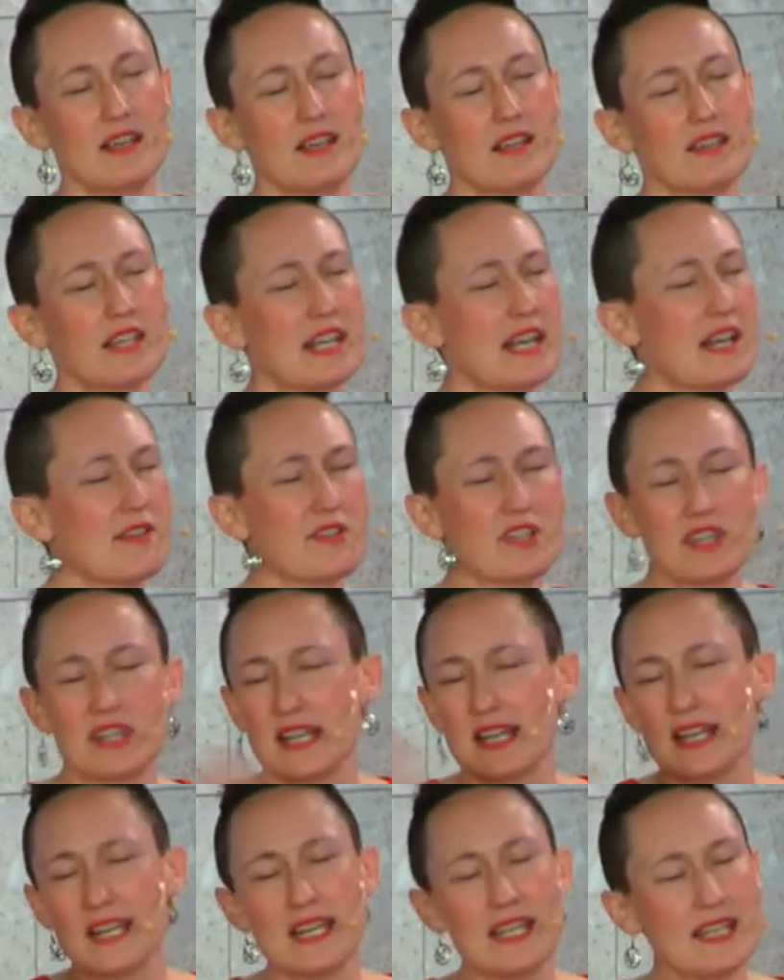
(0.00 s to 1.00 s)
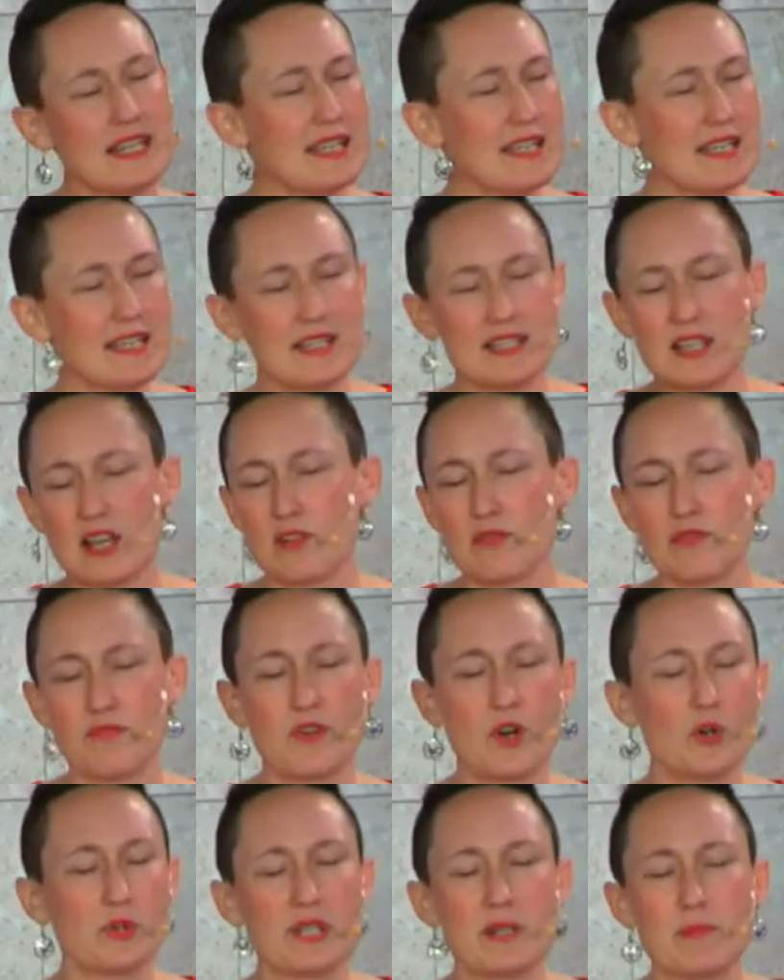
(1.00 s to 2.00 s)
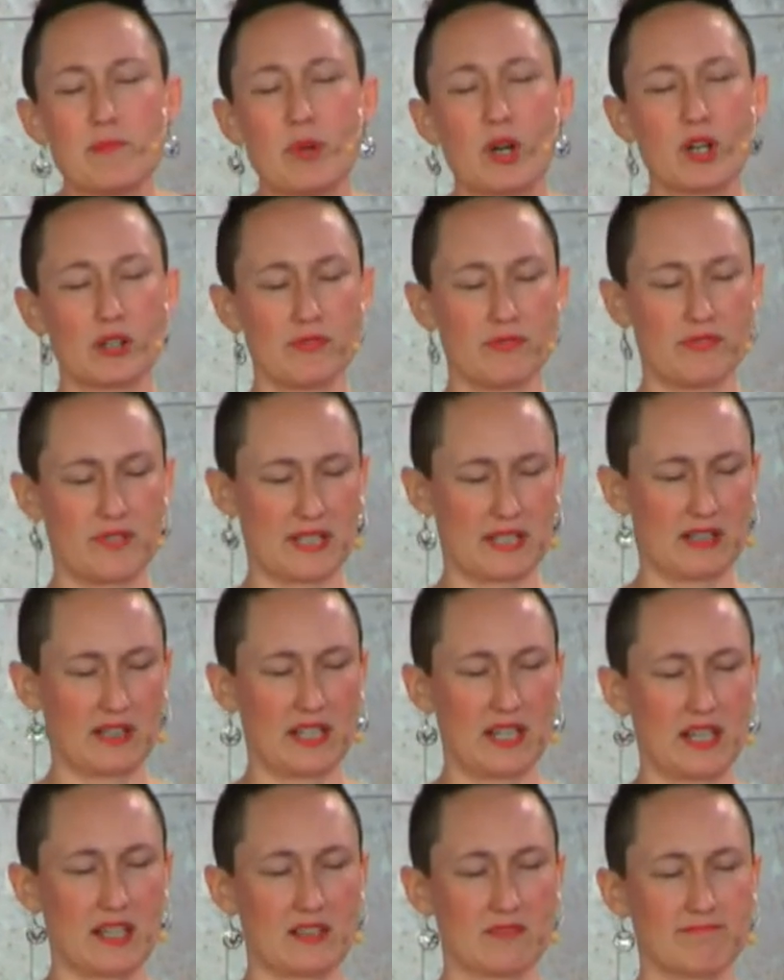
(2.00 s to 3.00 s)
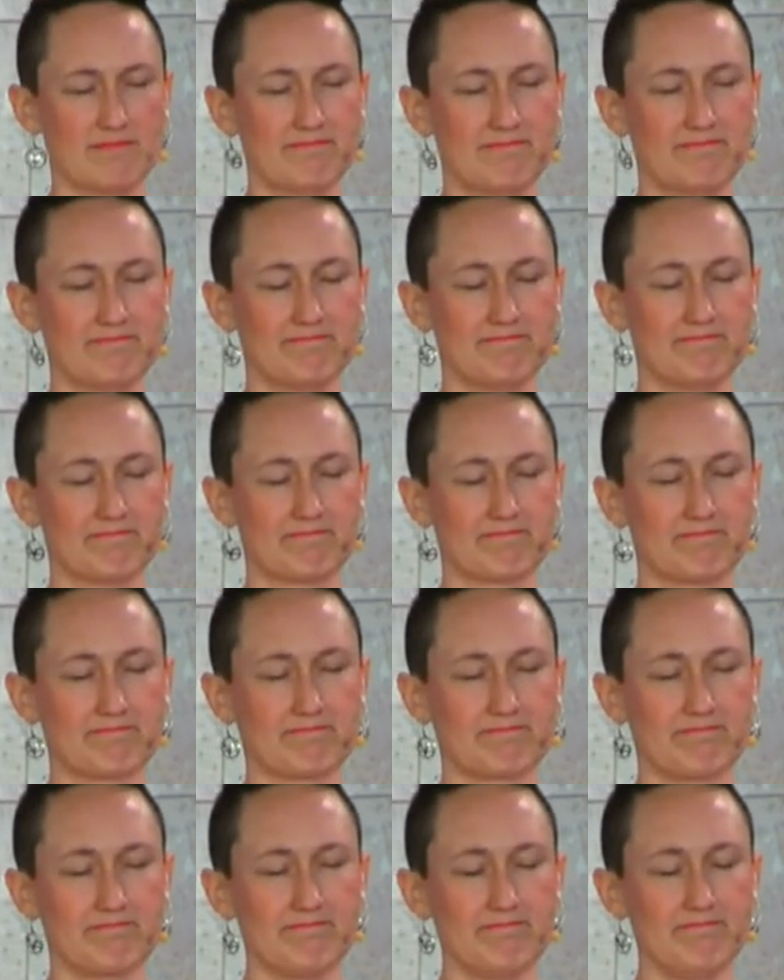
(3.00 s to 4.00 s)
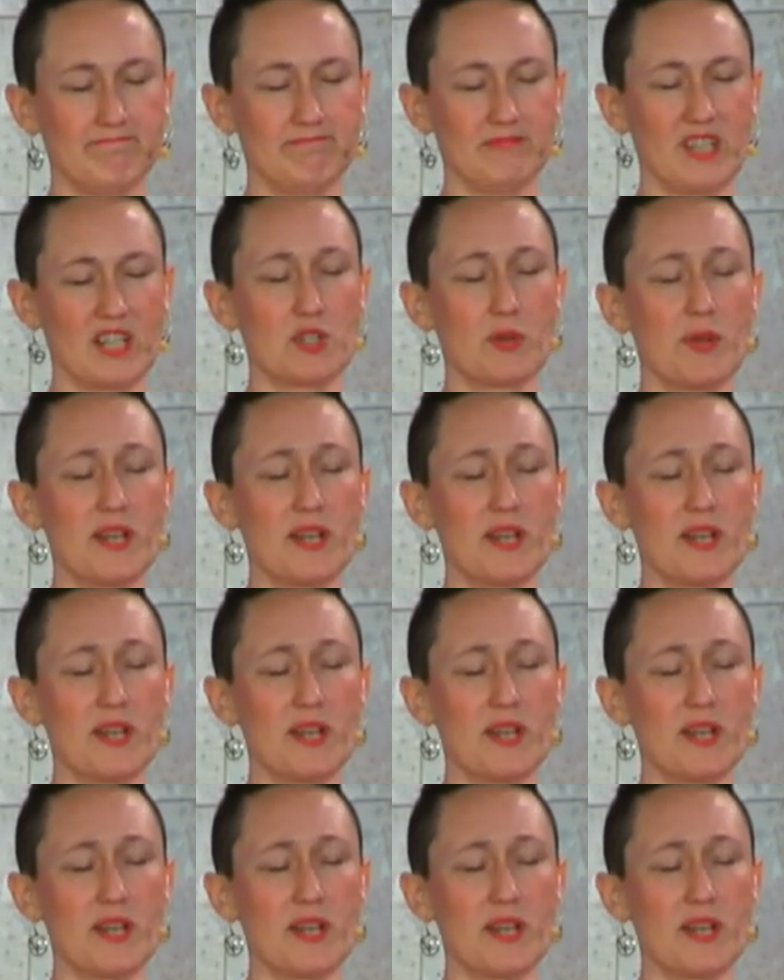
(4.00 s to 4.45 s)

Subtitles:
that everything is unfolding perfectly. So I